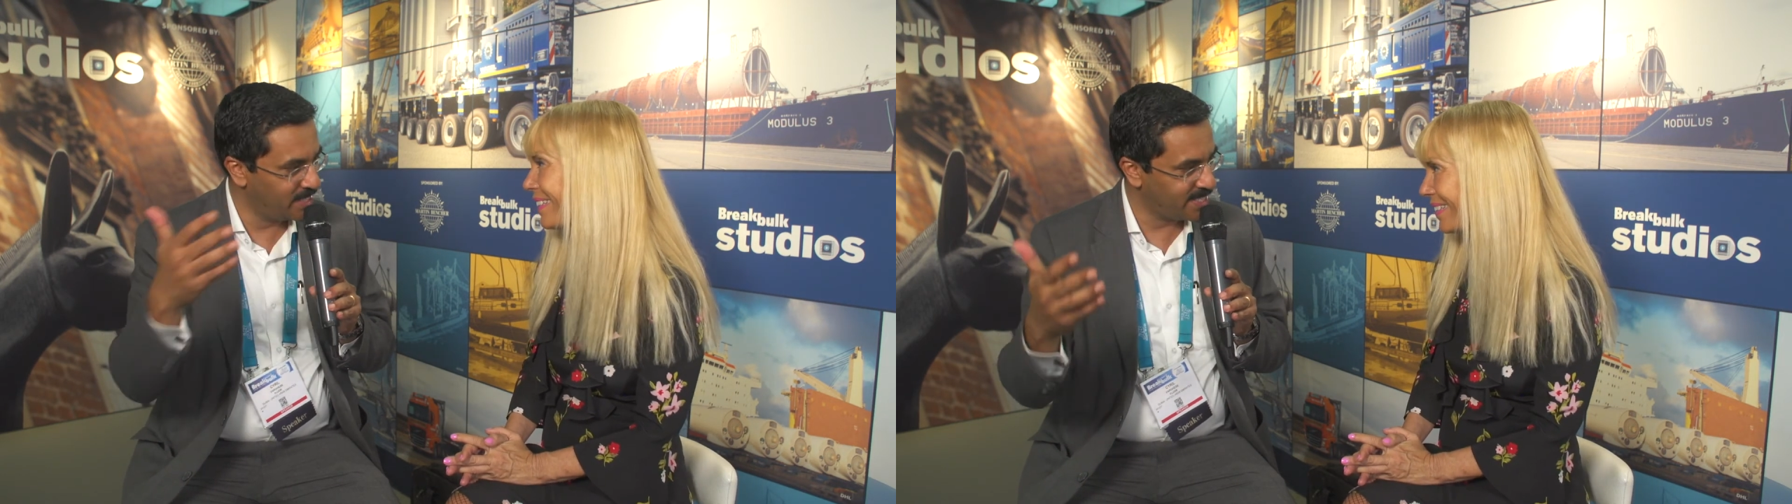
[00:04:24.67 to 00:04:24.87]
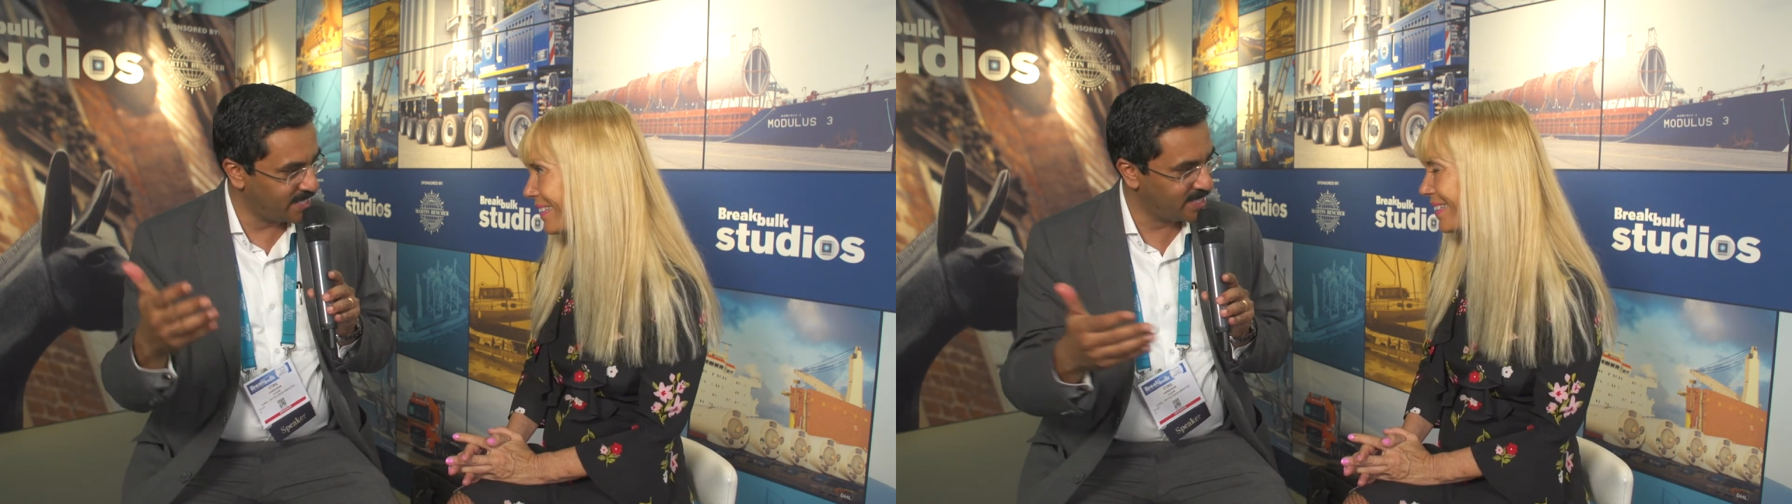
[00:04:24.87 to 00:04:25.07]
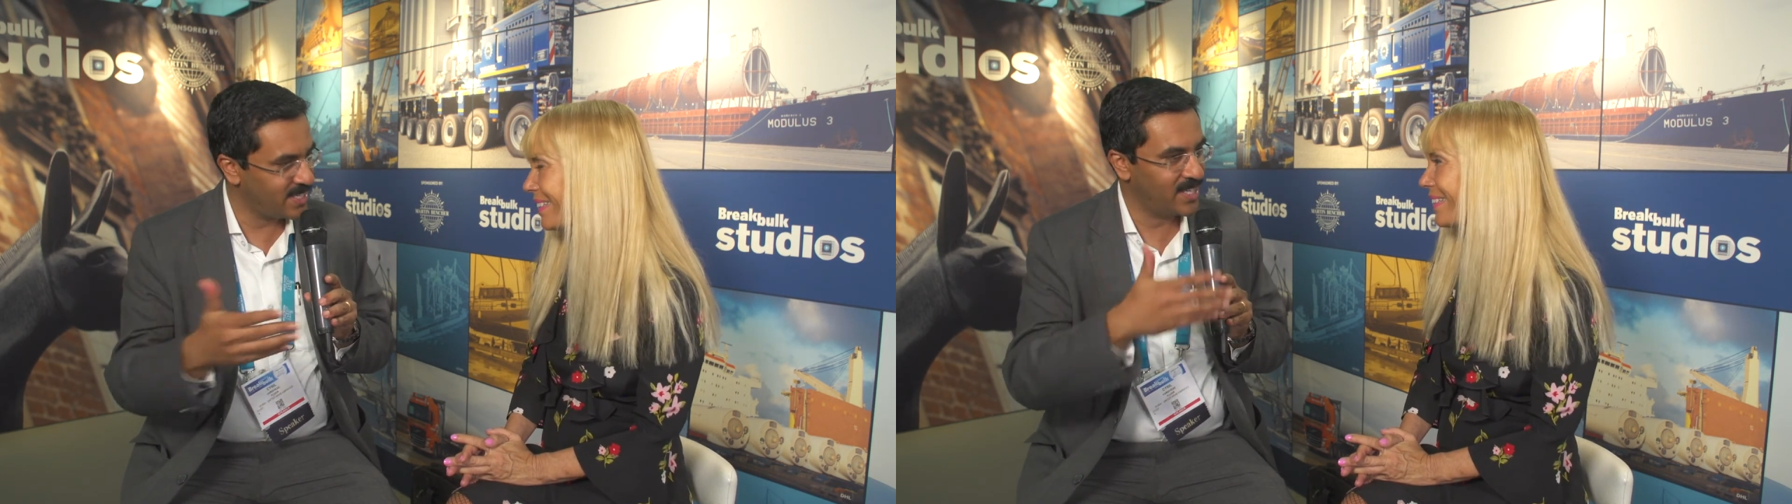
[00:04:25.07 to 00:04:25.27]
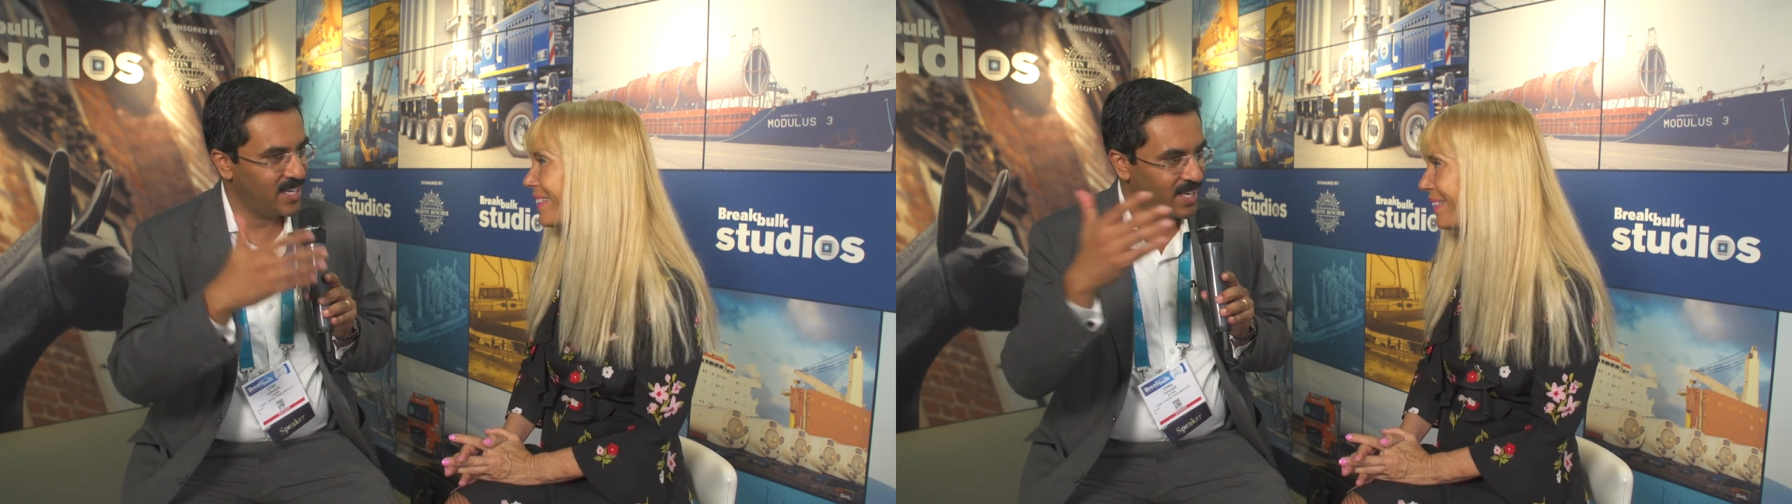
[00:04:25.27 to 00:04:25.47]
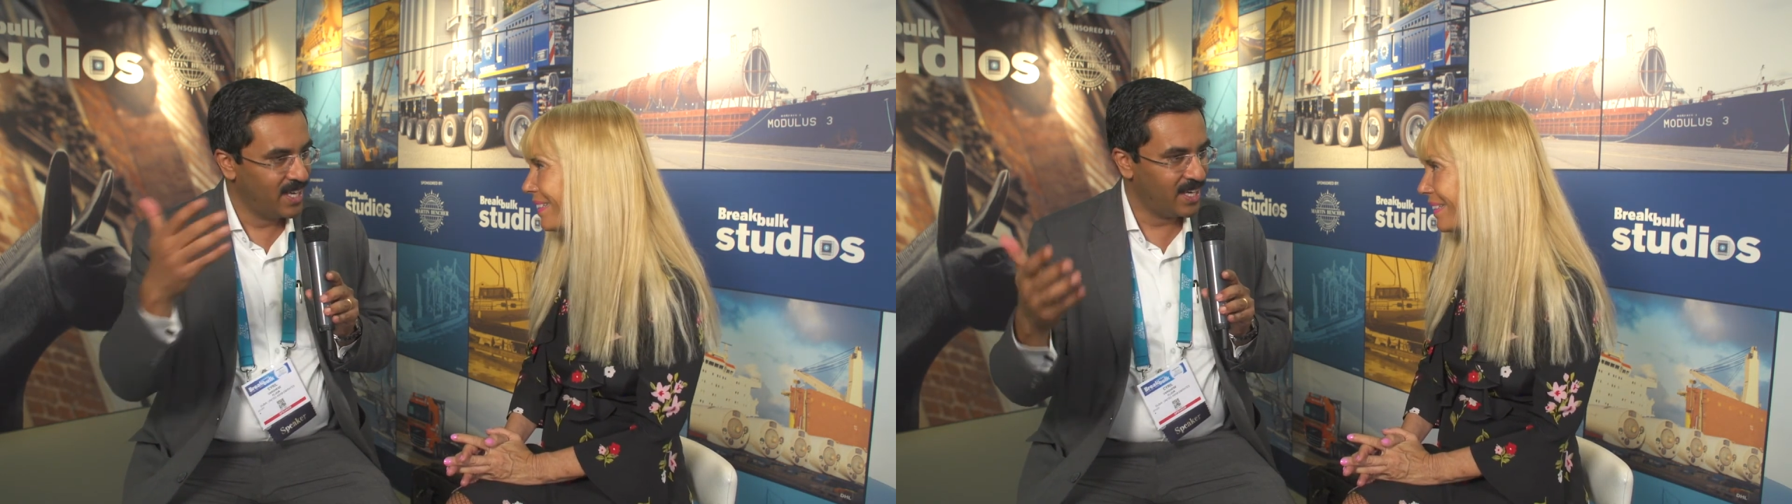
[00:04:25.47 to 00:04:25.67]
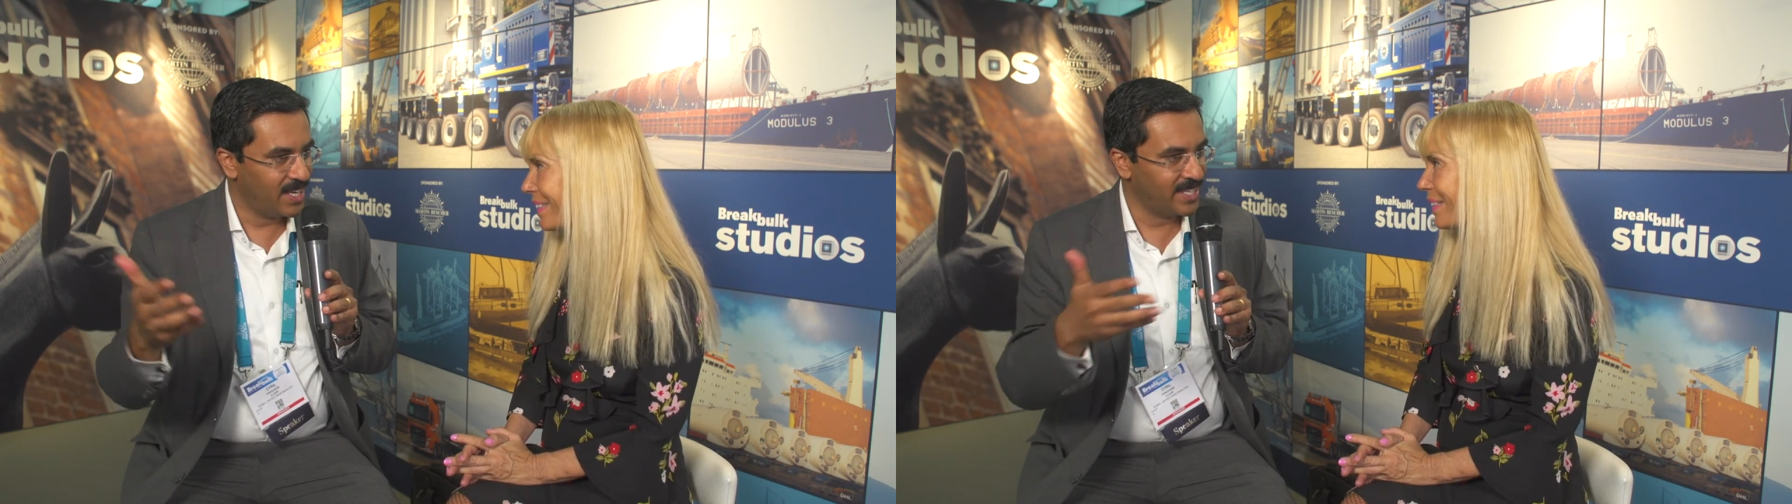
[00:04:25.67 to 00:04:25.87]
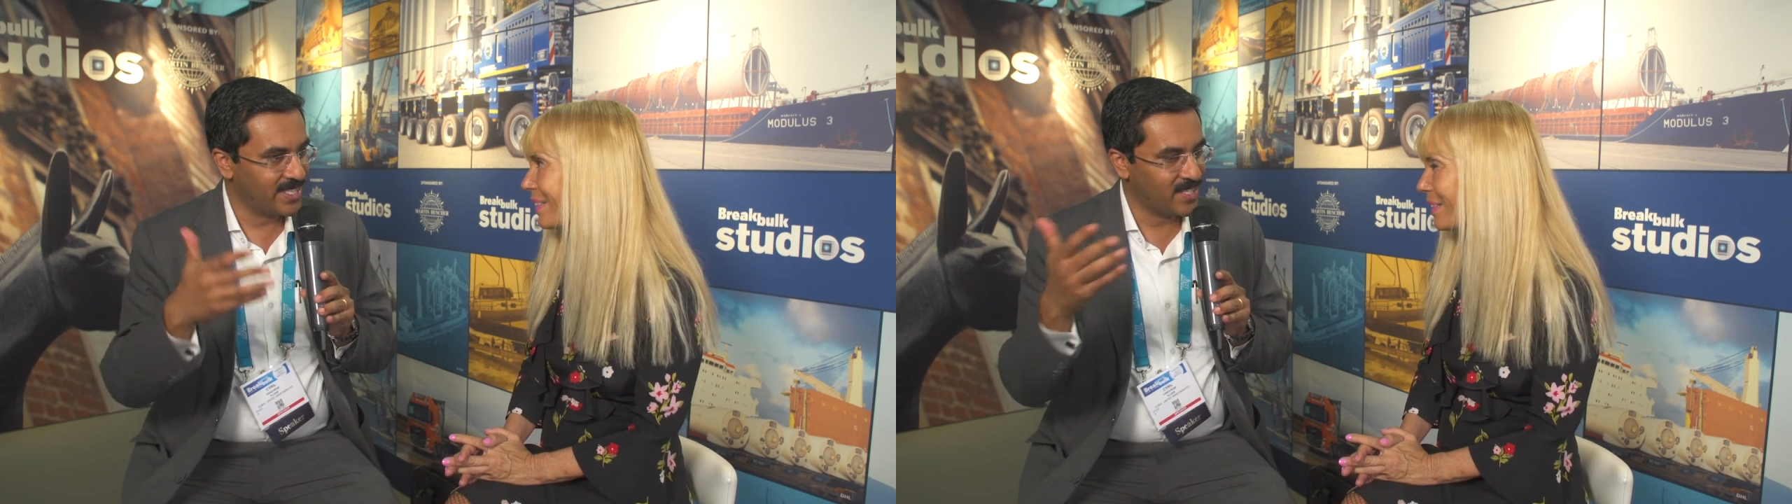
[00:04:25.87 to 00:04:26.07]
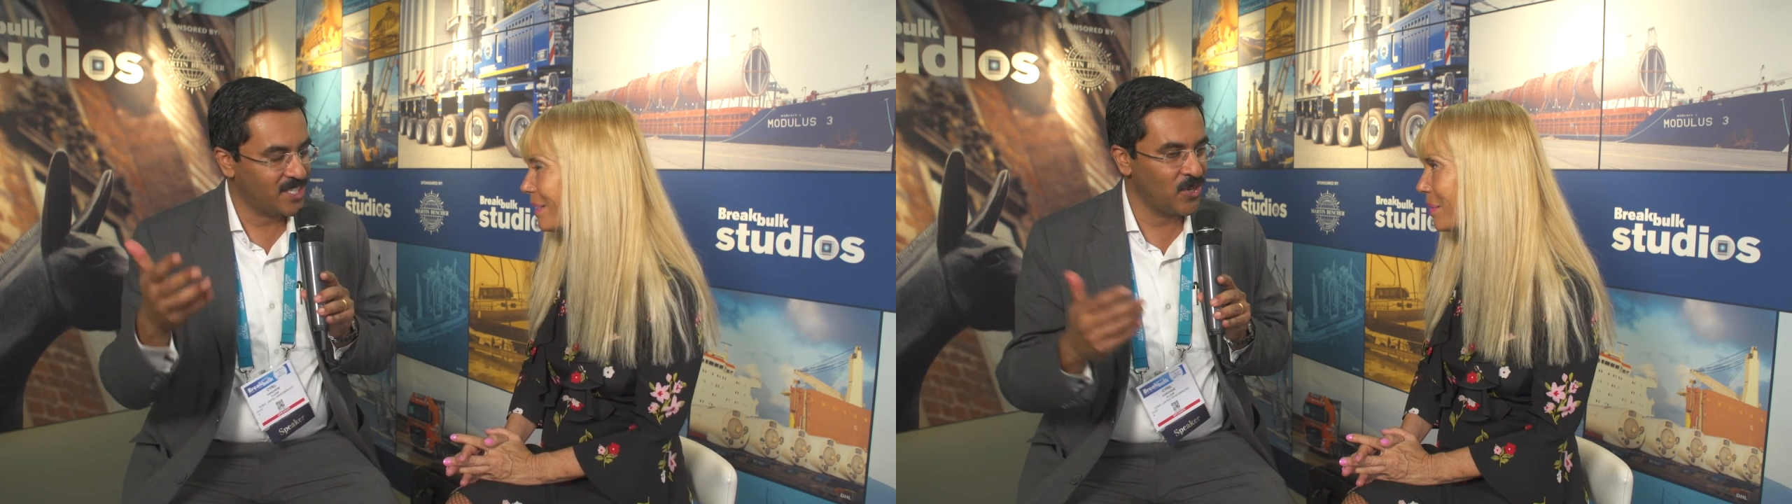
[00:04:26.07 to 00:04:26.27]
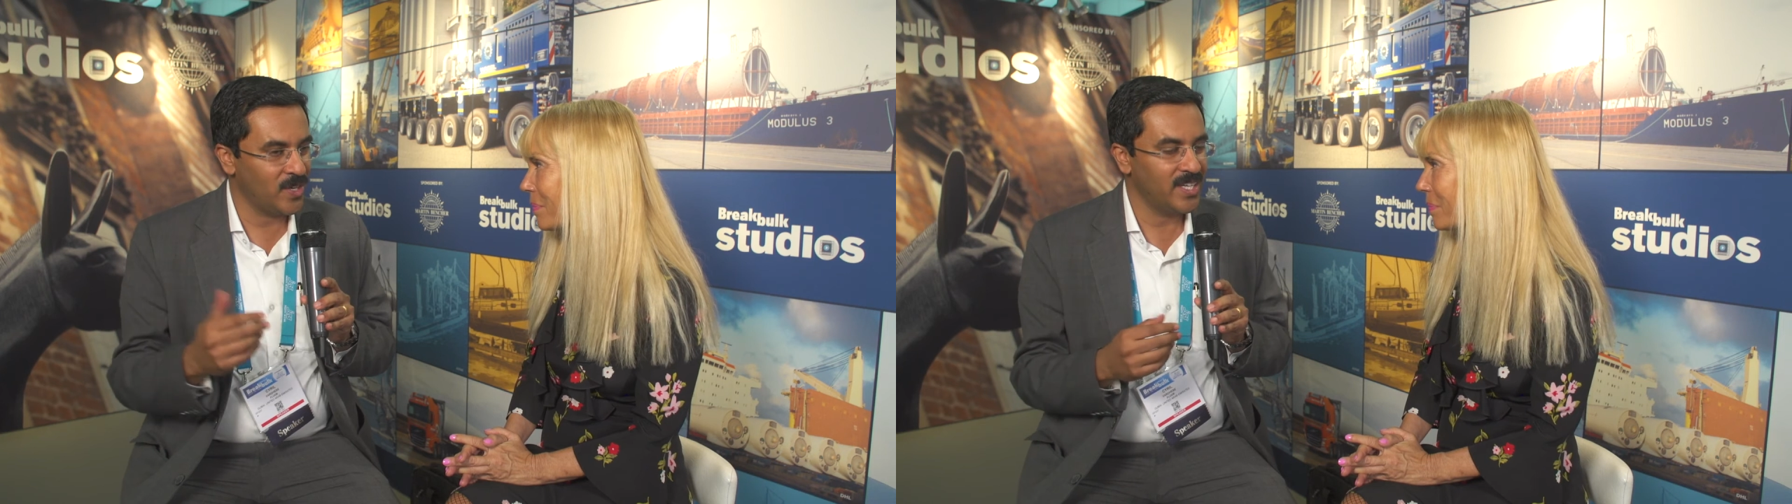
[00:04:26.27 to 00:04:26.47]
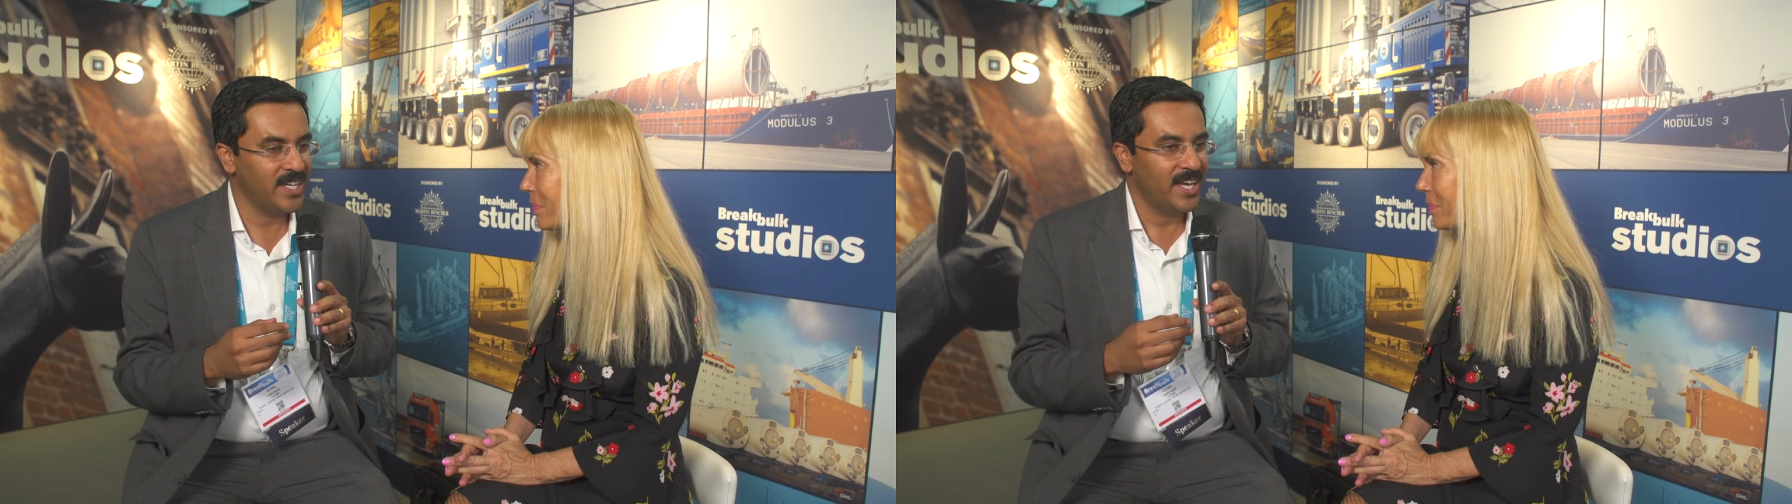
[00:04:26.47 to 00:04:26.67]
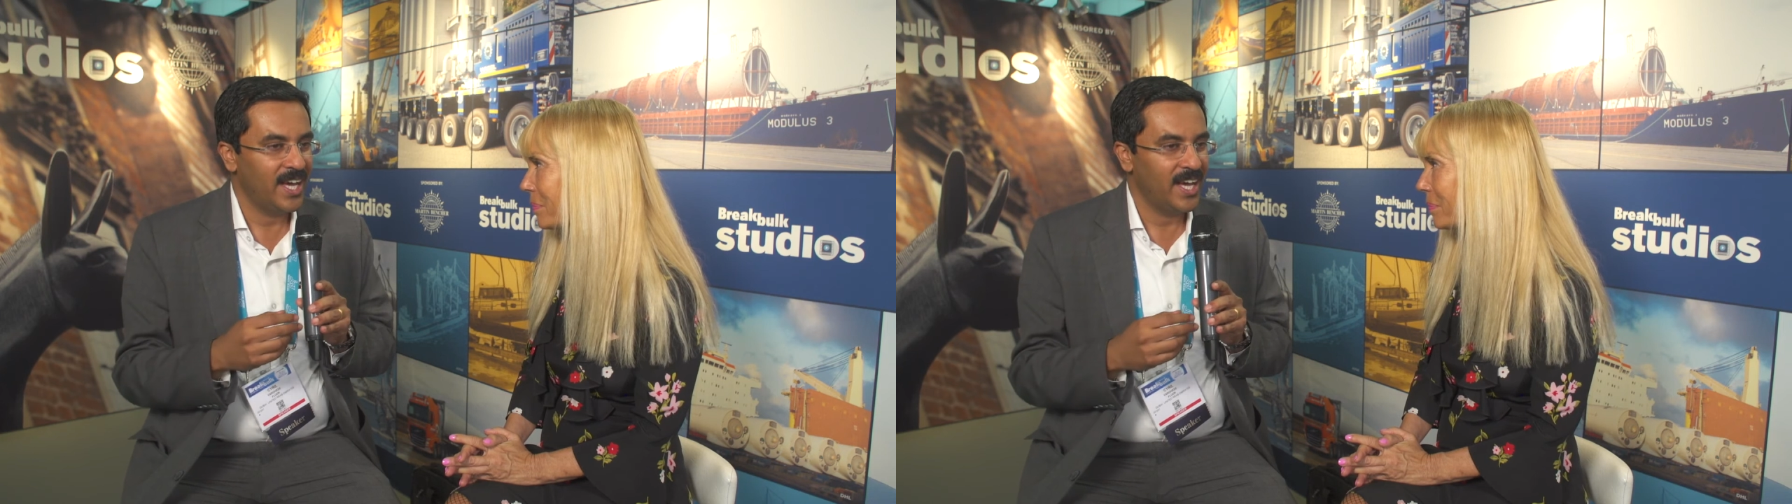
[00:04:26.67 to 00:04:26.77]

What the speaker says: these things in a certain order.